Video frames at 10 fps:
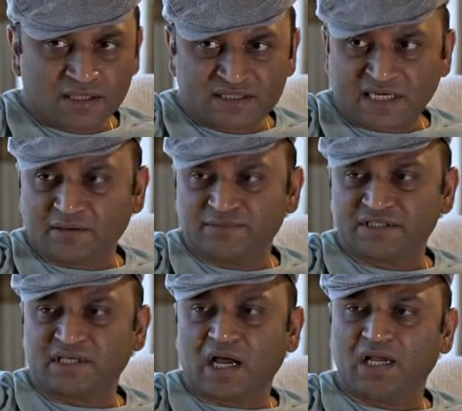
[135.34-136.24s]
set up
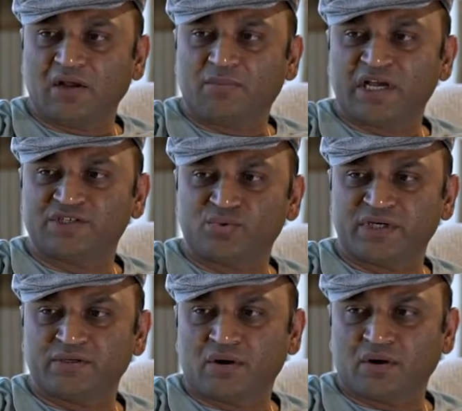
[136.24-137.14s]
this I Love My
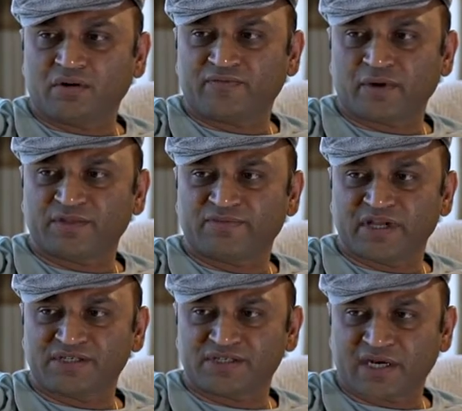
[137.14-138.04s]
Sweet Dog from the
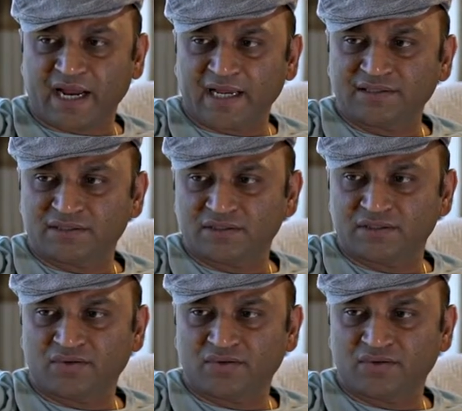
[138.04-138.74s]
very scratch.